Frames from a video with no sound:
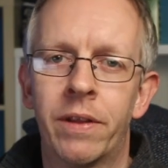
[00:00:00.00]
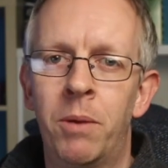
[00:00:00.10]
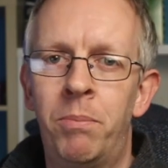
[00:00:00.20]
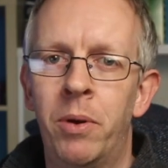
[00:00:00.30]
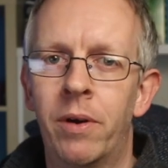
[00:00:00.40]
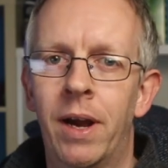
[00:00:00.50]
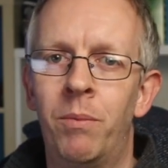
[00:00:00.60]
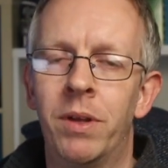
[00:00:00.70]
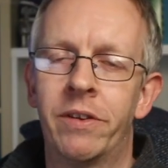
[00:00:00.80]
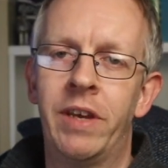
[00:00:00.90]
the computer
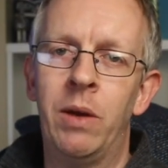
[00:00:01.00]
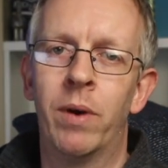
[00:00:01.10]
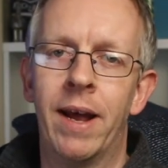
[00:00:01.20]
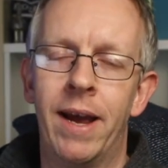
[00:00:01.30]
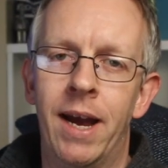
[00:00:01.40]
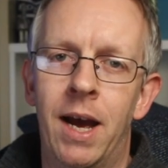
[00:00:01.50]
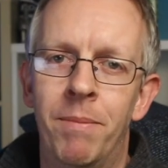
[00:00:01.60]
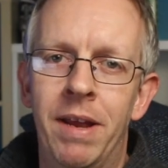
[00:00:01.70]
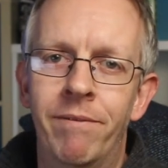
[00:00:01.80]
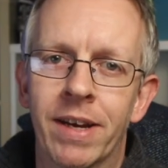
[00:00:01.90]
and we'll see what I
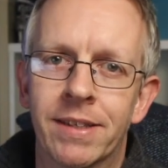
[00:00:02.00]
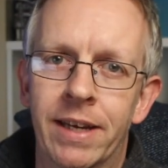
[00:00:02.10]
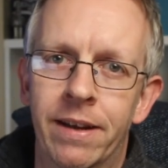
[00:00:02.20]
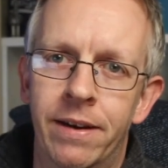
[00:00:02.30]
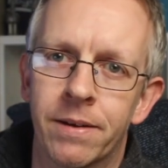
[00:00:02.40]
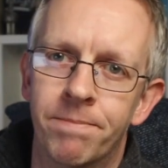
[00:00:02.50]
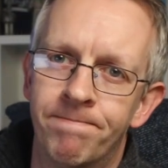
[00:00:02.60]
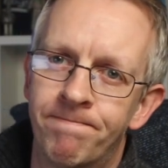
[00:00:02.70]
am investing in here.